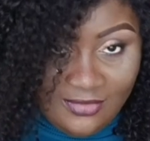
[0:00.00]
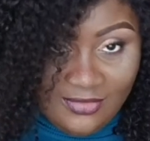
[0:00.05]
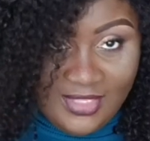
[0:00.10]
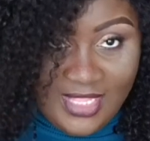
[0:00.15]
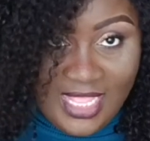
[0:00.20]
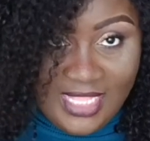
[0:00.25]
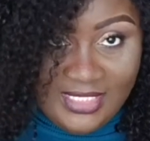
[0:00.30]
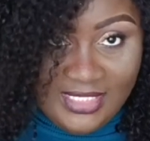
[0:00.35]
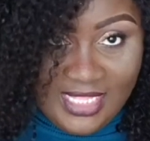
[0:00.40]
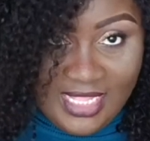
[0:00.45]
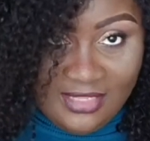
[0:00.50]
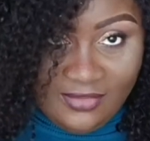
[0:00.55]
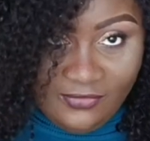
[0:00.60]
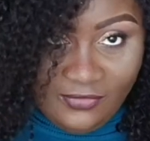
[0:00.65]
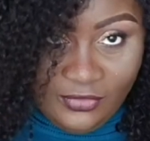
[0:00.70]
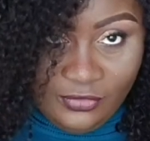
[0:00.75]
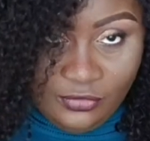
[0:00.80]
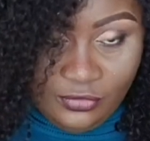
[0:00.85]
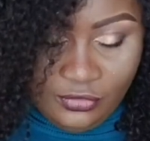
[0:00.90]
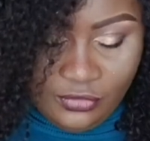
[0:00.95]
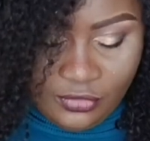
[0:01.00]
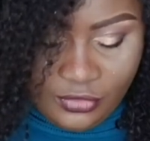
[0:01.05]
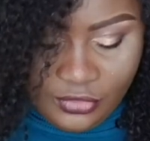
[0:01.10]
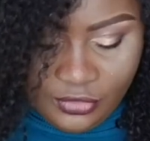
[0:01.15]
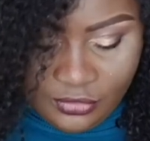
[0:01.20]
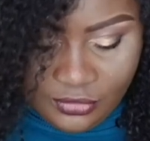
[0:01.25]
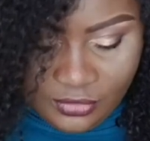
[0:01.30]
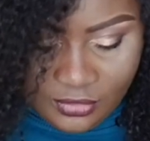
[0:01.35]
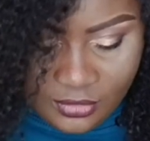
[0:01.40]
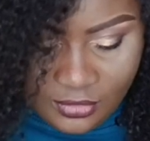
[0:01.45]
No, that's that for
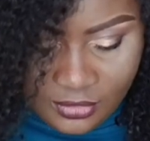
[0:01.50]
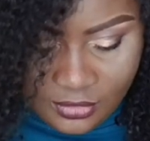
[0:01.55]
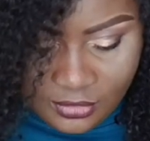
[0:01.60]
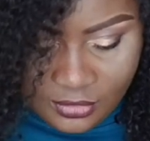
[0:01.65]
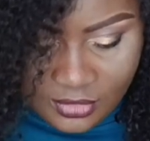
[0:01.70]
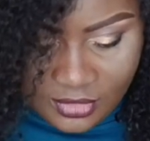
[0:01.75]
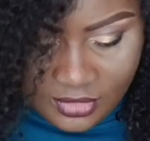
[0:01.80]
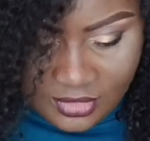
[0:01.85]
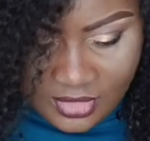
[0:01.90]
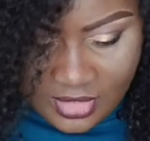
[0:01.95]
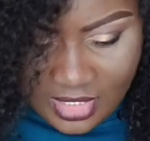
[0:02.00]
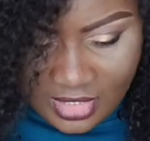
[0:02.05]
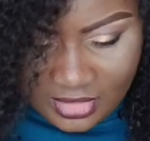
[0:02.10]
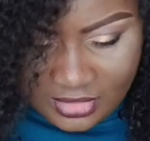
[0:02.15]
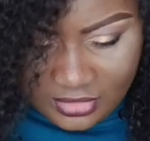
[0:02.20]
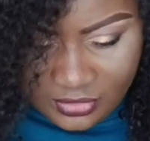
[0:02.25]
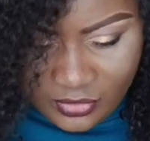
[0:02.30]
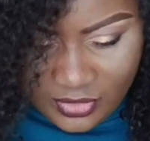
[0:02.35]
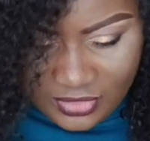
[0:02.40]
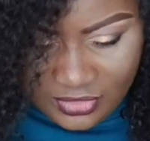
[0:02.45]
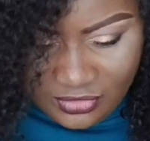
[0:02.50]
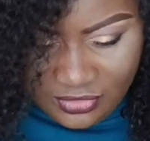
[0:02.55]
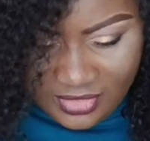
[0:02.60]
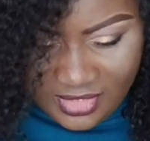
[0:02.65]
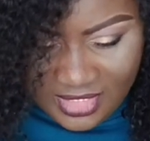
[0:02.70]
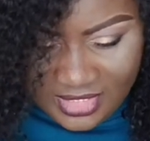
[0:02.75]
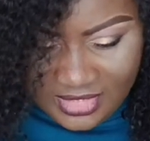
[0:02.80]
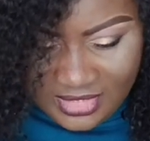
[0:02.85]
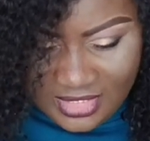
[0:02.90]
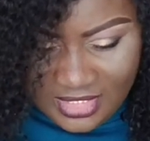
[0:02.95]
introduction. So the next
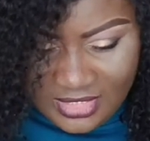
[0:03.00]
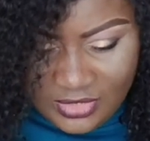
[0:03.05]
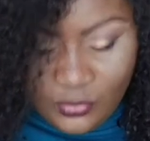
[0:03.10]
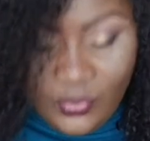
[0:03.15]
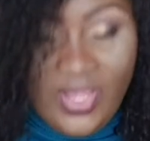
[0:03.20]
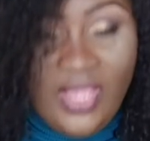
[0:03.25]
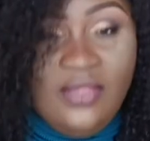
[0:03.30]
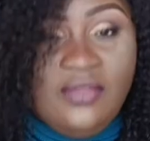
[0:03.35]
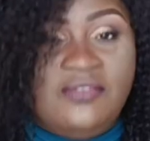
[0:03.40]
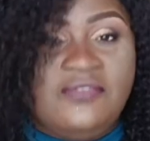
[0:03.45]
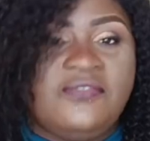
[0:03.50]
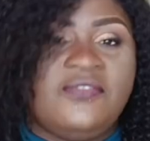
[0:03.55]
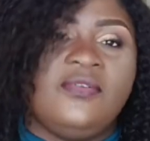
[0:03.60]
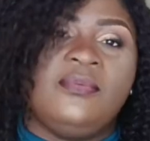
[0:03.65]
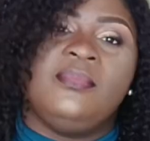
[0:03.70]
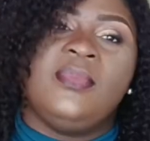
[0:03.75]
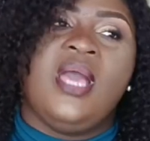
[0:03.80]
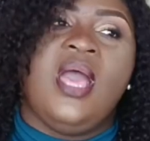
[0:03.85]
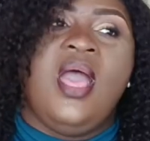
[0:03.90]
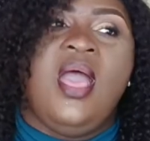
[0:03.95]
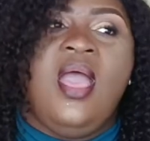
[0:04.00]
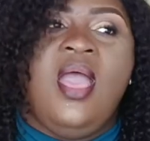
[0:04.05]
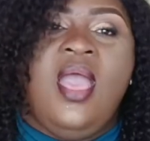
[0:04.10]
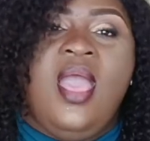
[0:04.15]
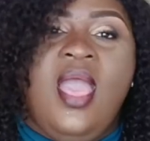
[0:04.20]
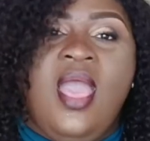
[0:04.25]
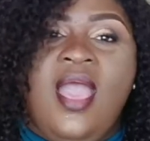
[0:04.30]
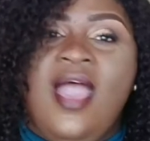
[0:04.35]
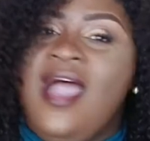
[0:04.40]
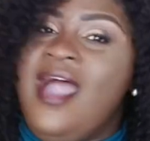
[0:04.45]
question here says, where are you from?
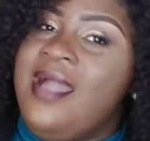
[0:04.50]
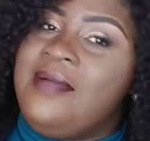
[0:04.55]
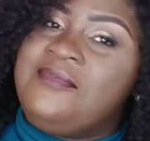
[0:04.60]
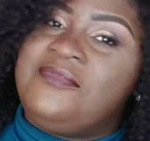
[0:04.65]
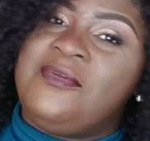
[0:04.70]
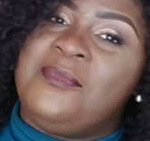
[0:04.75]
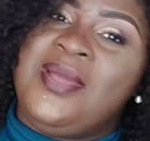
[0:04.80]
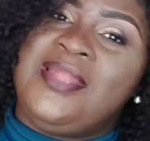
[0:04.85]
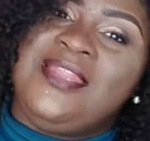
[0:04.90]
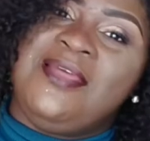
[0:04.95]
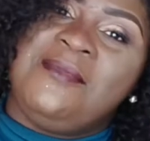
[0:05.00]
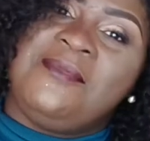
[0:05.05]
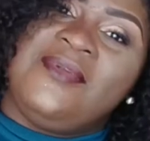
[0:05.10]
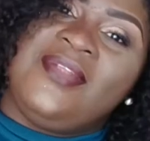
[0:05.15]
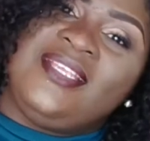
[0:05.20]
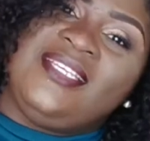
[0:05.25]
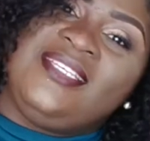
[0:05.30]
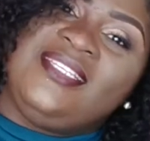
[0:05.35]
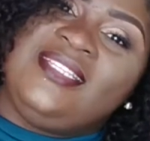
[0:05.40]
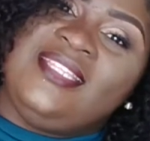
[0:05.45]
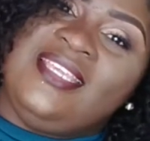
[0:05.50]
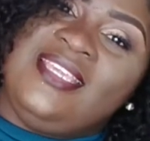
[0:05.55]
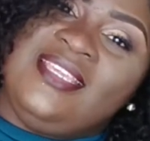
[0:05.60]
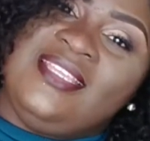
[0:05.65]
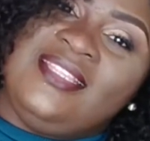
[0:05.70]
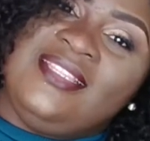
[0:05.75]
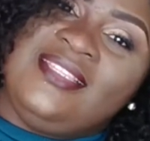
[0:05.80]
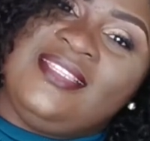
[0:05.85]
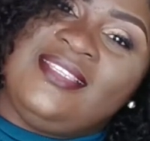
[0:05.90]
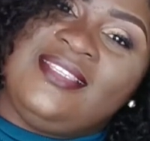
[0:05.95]
I'm from Anambra
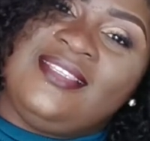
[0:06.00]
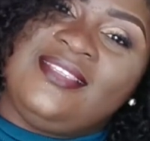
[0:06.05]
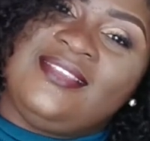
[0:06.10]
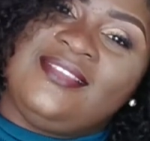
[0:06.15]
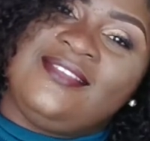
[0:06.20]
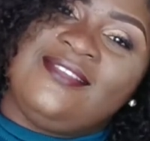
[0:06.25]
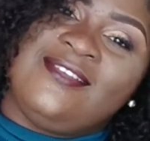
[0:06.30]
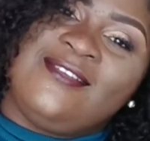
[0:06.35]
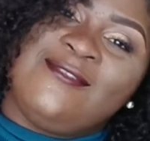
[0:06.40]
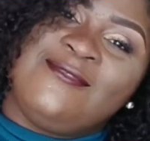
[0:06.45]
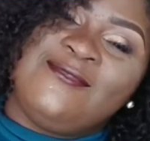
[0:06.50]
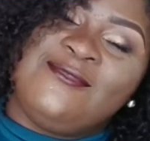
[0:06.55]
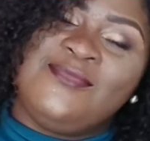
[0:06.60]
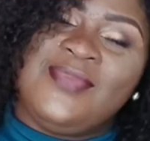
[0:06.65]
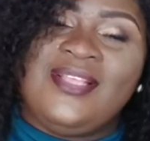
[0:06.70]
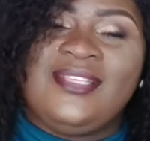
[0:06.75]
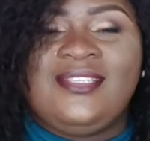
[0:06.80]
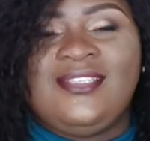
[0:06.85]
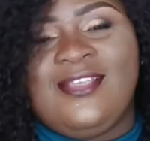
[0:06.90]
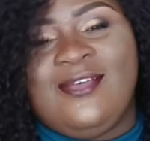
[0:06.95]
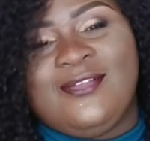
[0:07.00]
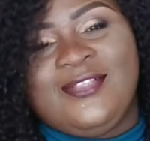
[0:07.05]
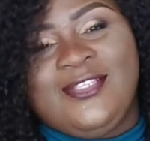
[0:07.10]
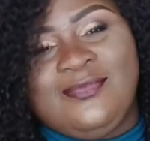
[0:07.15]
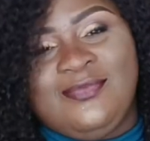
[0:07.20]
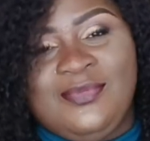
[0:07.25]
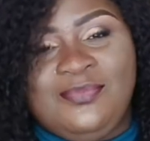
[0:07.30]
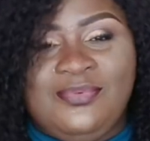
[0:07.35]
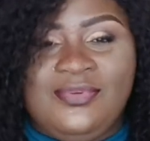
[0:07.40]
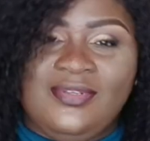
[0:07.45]
State, Orumba South
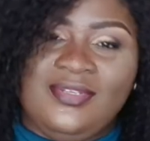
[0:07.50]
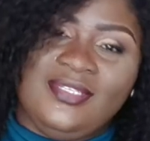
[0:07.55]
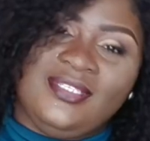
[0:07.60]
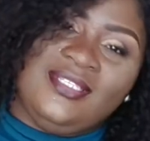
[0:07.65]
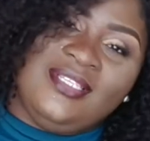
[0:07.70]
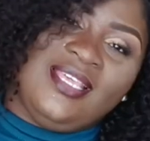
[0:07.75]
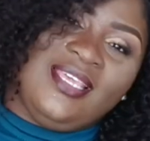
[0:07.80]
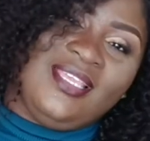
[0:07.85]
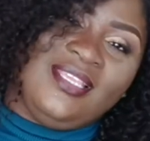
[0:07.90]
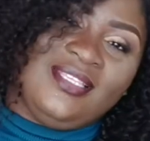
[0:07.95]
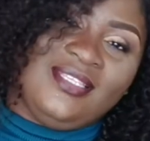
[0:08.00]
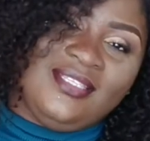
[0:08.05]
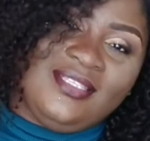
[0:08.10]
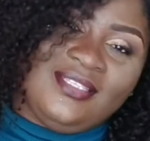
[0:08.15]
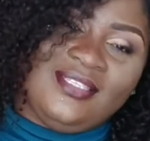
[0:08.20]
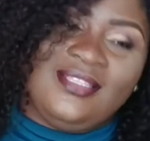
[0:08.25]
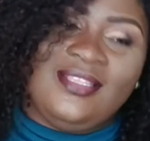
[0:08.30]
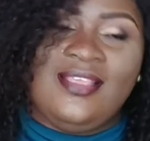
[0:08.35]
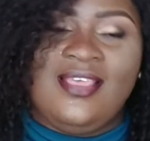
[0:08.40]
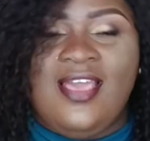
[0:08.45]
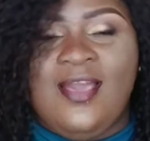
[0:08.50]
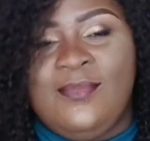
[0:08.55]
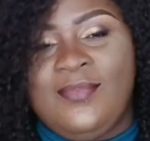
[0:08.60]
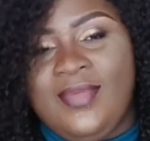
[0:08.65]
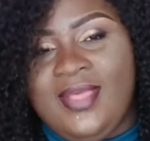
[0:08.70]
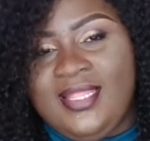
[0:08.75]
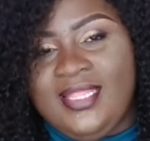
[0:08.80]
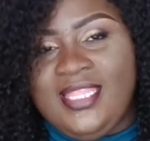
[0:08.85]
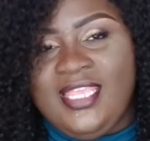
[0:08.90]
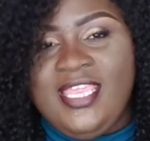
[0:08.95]
to be precise.
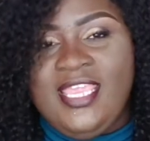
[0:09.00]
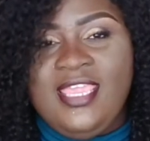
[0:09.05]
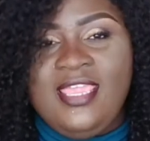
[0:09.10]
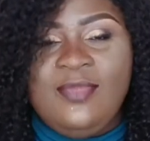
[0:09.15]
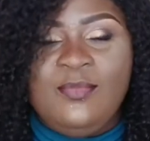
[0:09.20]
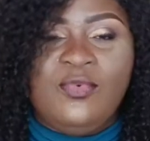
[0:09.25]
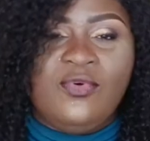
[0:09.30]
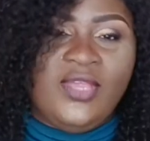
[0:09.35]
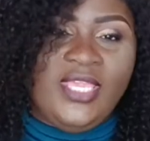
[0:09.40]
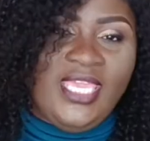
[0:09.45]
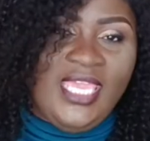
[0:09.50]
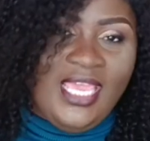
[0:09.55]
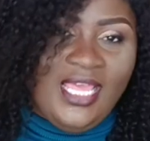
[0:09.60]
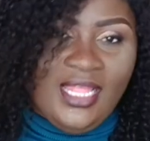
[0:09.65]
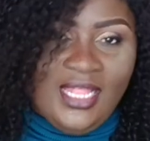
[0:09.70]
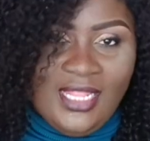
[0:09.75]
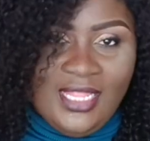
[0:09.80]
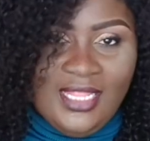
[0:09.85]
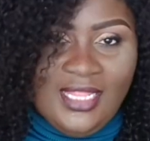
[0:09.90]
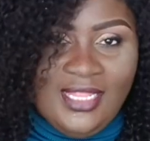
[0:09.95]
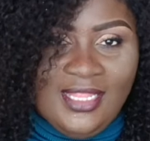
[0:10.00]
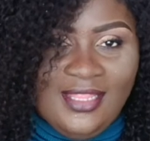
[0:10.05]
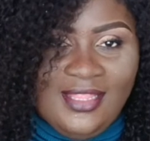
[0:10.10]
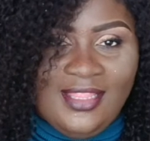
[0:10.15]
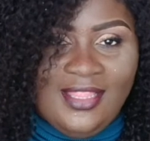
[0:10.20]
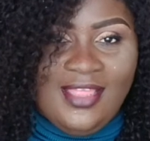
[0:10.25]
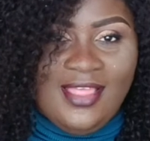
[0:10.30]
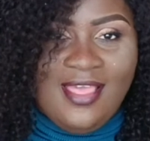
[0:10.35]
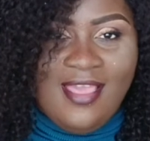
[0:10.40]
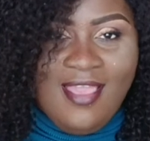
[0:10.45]
I'm an Igbo girl.
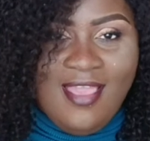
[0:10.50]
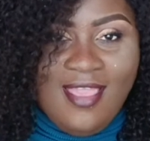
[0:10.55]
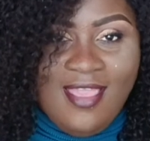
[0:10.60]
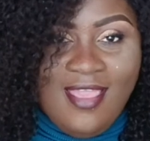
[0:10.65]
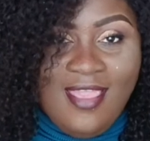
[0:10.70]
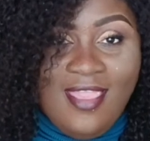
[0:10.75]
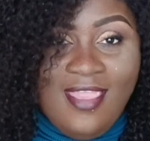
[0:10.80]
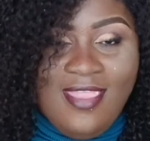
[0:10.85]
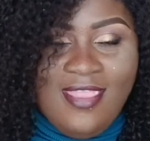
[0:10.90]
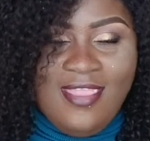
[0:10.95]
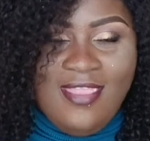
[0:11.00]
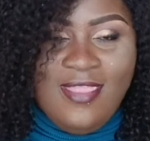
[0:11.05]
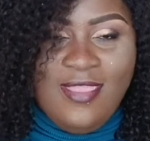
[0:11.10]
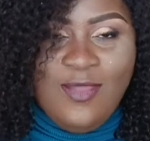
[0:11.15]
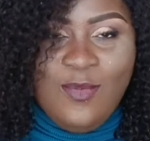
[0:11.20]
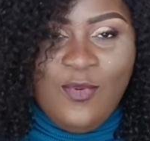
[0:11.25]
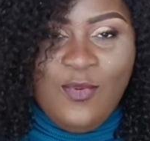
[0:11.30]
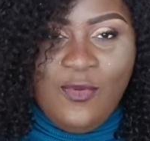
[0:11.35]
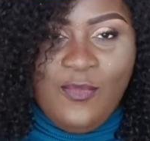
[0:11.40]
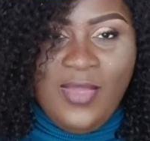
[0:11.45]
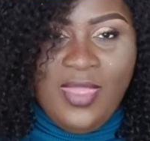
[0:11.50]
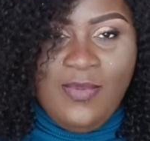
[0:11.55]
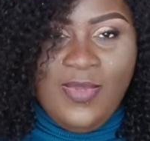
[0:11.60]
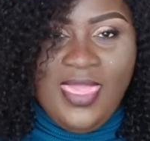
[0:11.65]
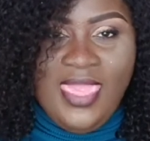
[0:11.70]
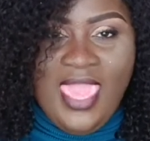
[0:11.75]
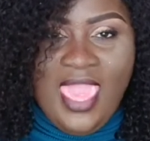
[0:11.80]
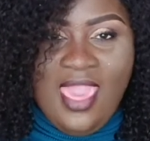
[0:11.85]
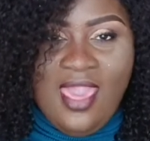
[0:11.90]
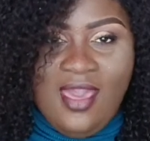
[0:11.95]
Igbo
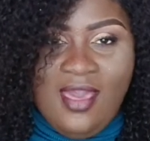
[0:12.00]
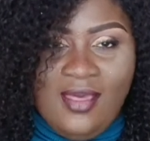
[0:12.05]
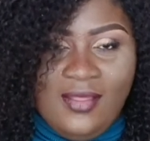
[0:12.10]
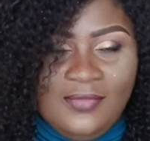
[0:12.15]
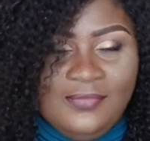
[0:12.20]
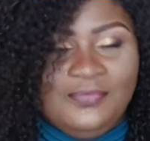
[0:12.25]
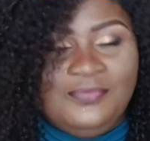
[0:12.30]
baby girl.